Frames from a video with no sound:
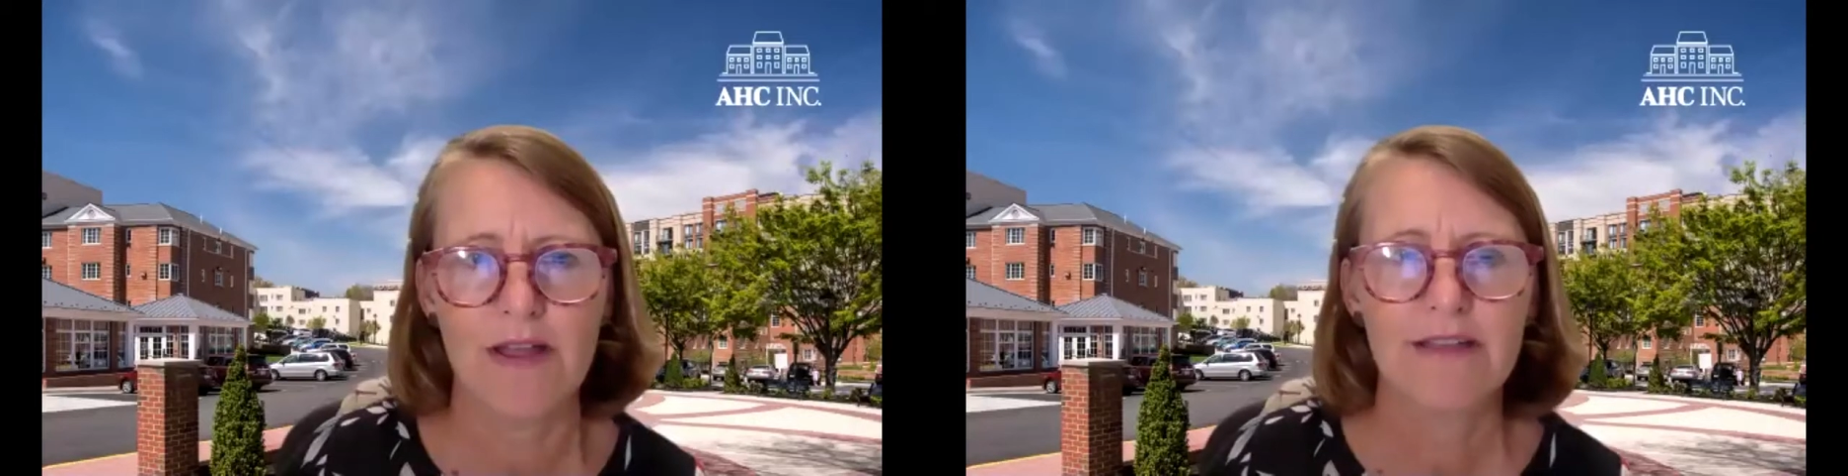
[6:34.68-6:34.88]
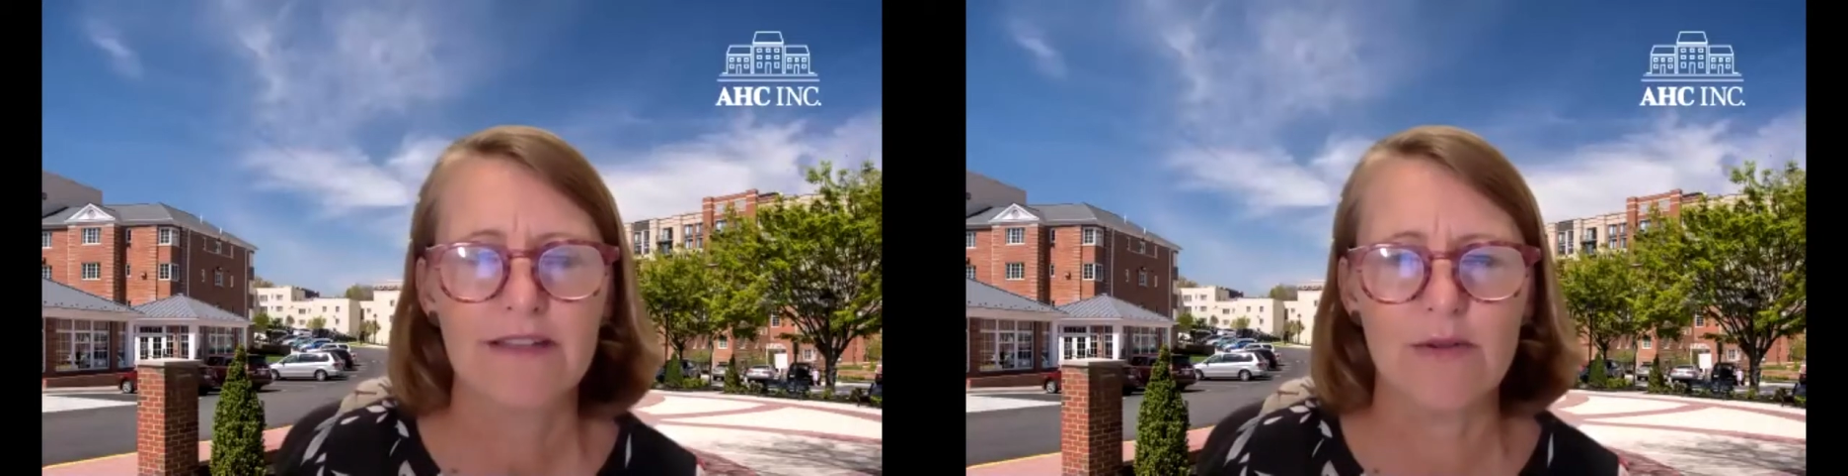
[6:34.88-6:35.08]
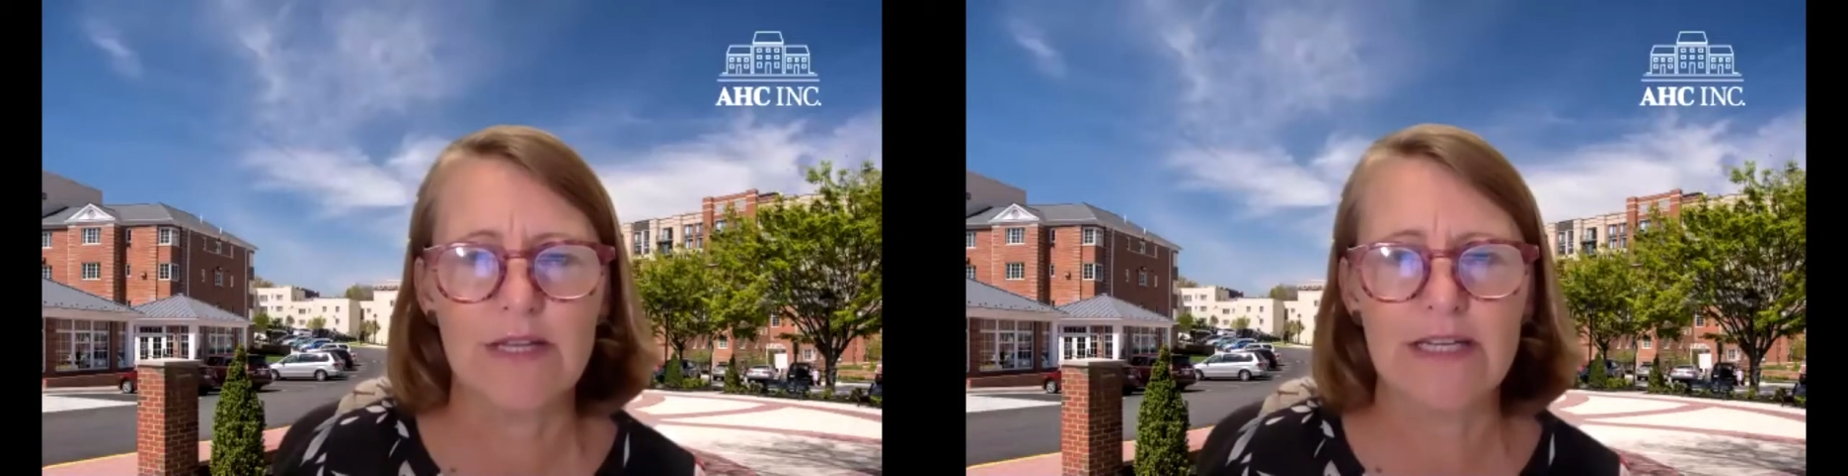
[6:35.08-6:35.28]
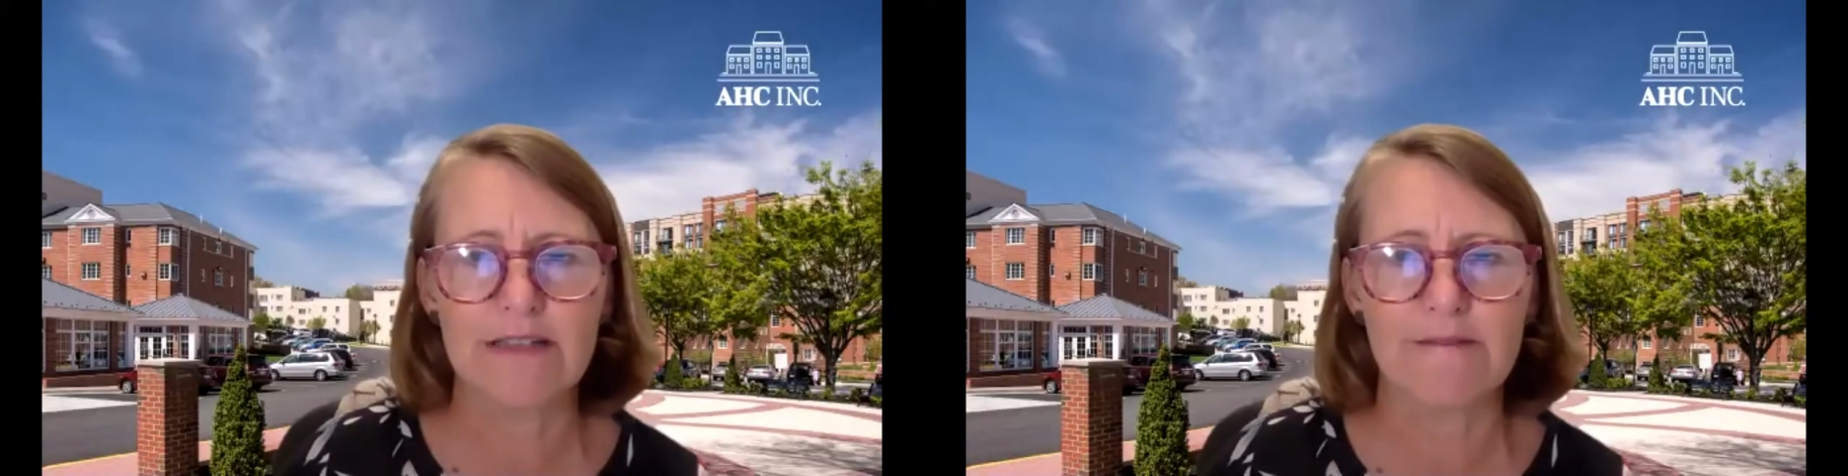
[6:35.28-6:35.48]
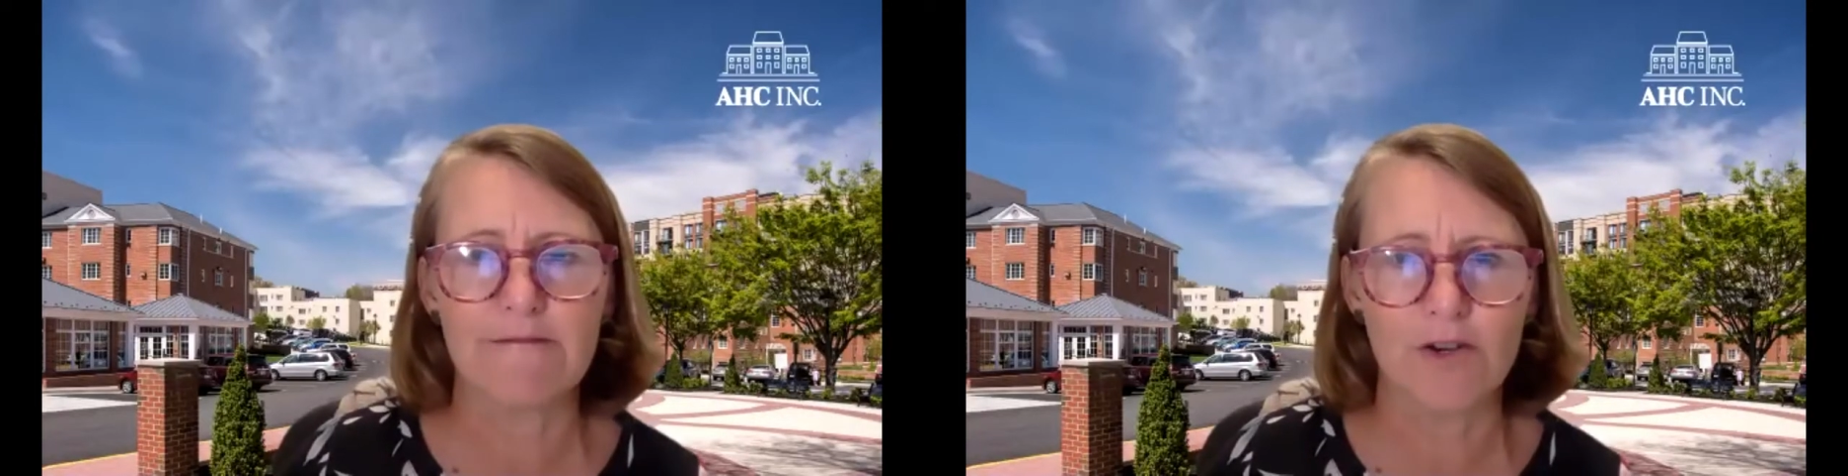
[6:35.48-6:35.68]
So it is
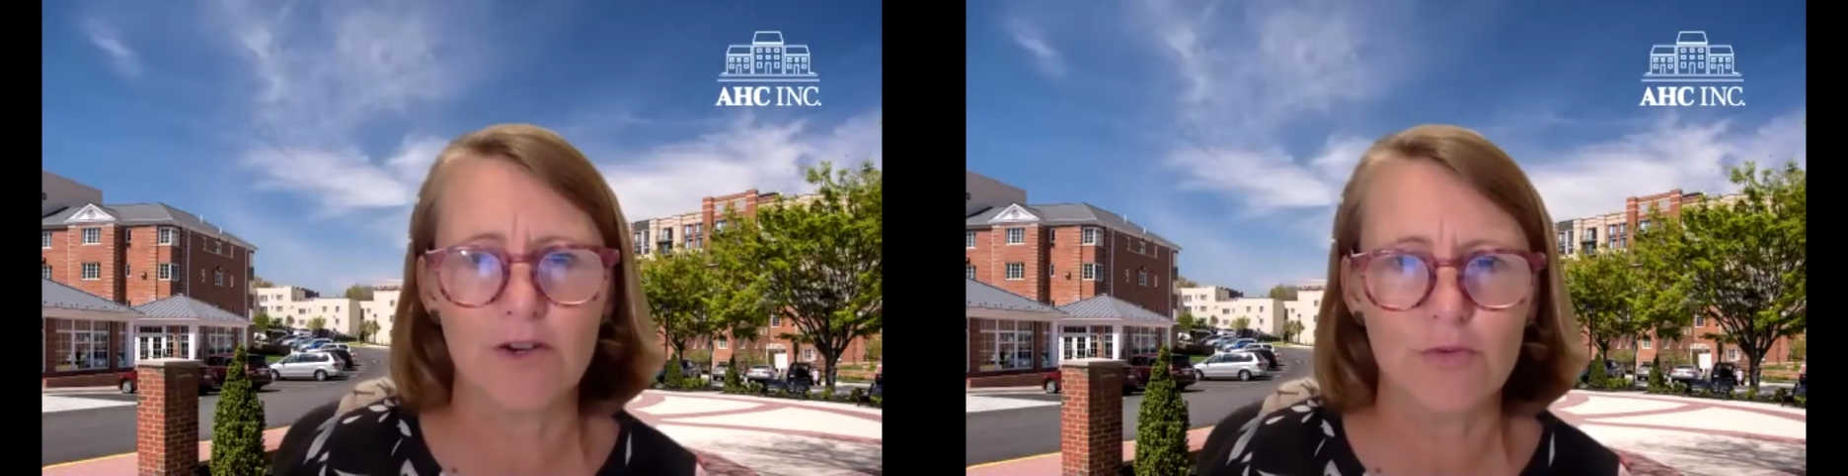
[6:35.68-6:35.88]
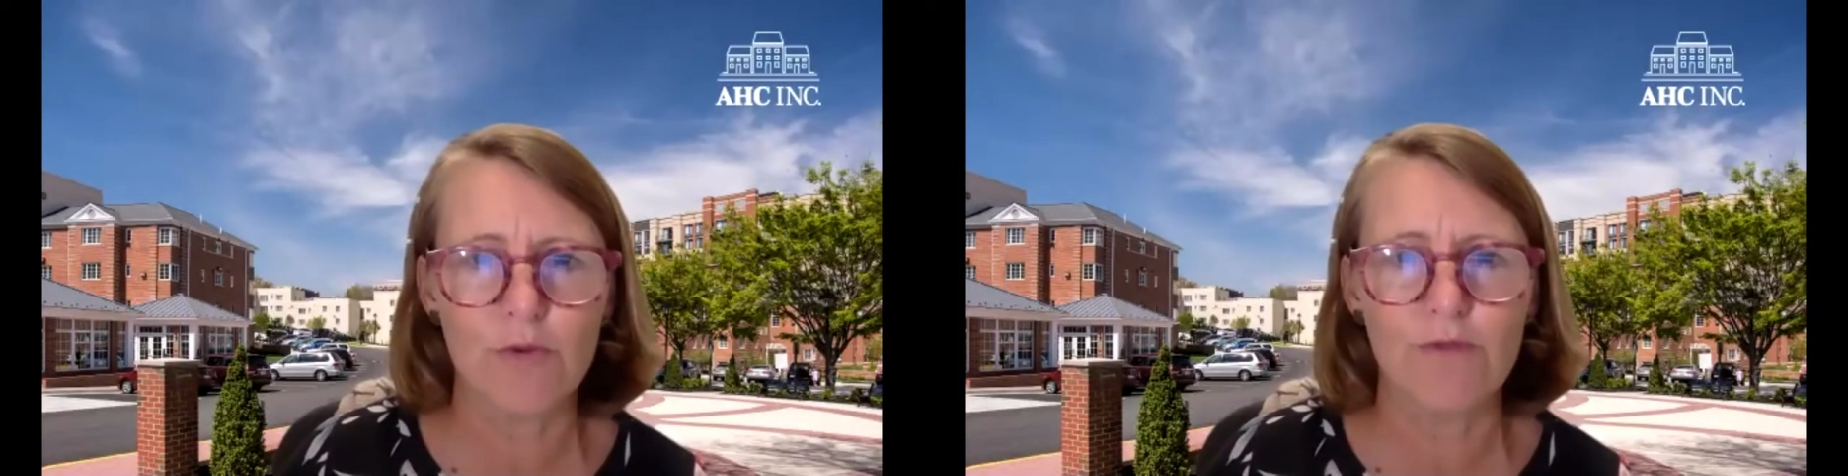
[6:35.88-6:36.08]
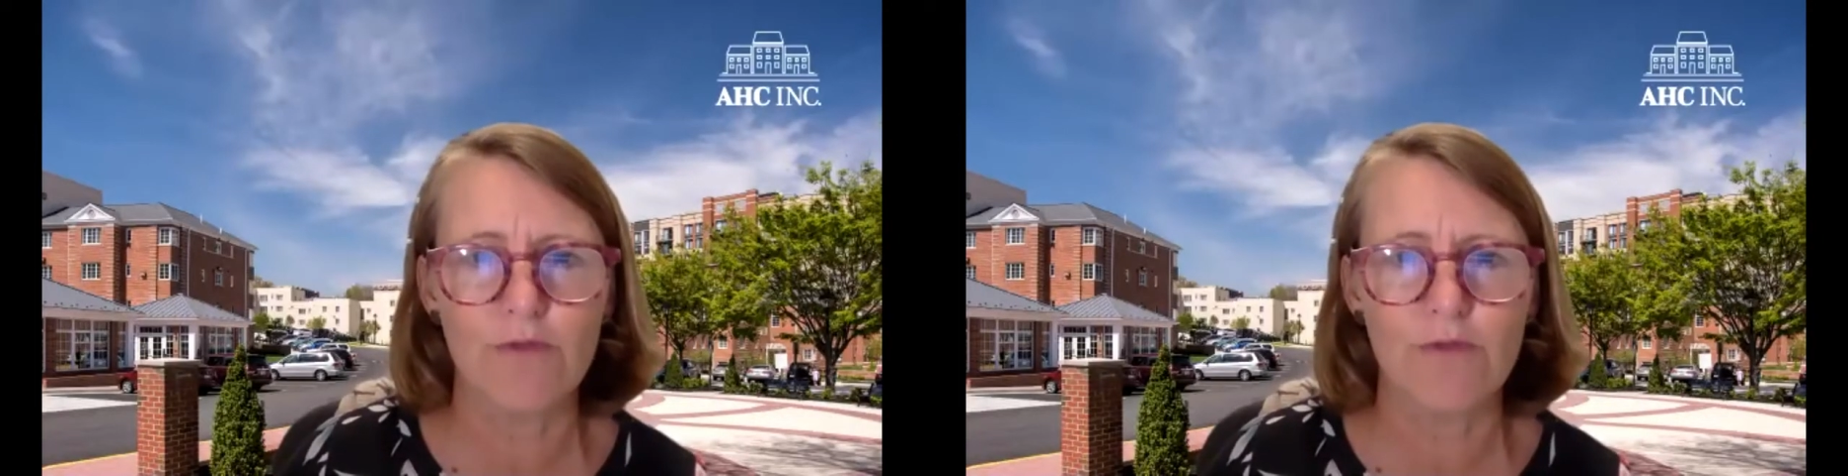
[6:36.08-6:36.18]
a virtual